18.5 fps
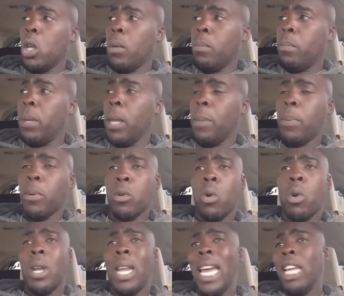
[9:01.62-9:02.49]
People
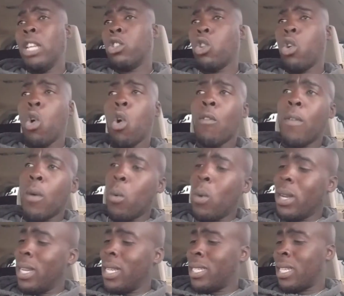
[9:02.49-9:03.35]
don't like Jehovah
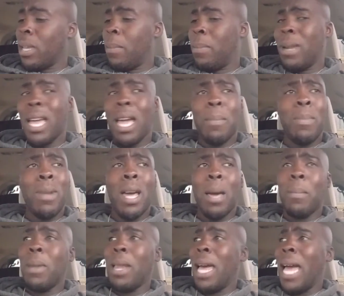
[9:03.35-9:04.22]
Witness and blah,
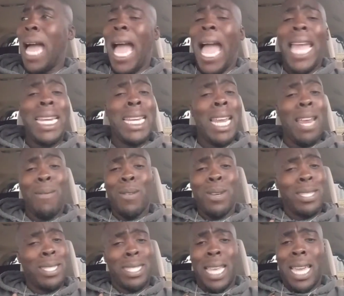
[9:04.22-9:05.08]
blah, blah. I never
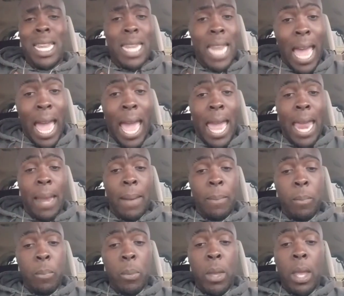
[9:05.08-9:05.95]
said that.
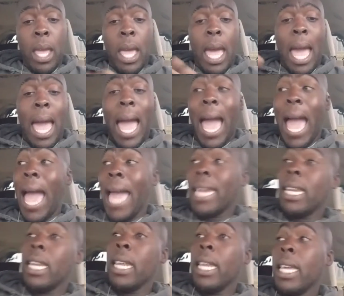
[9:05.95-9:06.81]

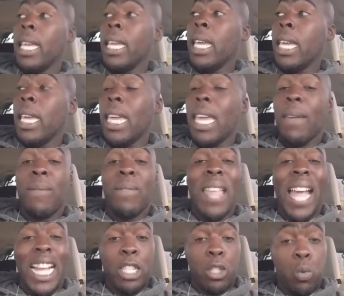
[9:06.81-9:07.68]
And if
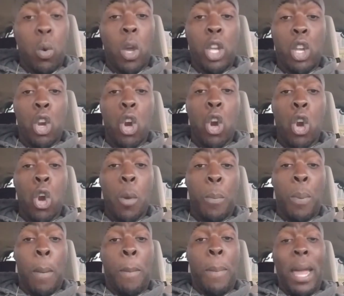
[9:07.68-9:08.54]
that's what you're
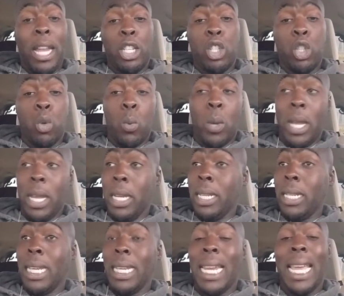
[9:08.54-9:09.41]

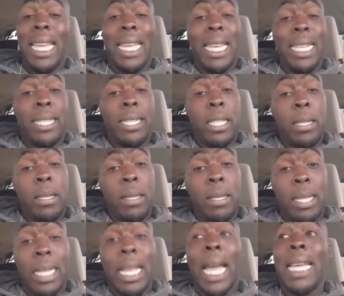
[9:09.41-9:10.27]
perpetuating, then I guess
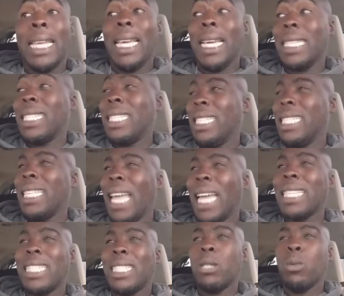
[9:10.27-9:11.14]

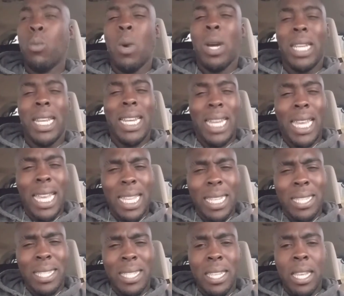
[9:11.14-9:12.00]
that's what it
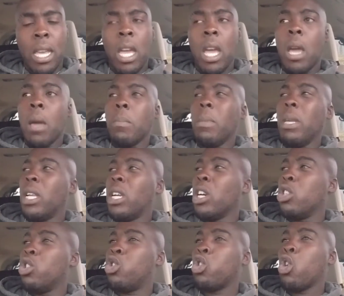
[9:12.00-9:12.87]
is.
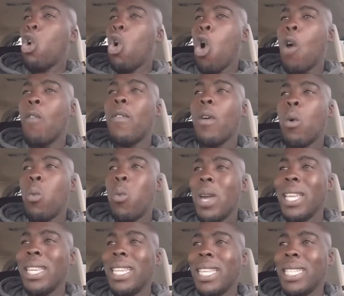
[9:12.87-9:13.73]
Because Jehovah
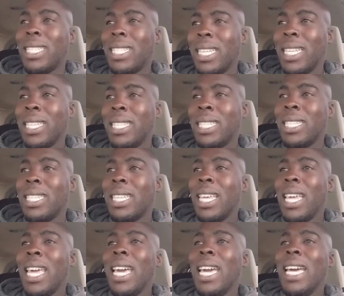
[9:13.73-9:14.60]
Witnesses,
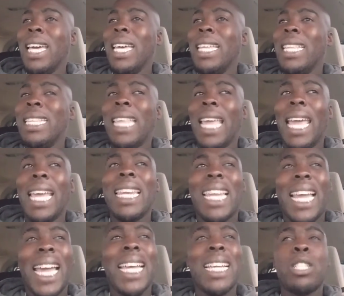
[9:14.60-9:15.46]
they
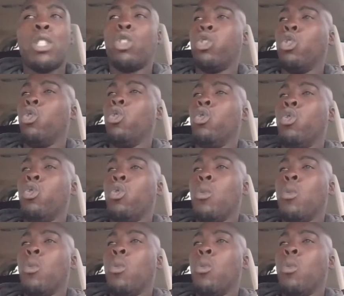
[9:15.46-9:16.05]
like to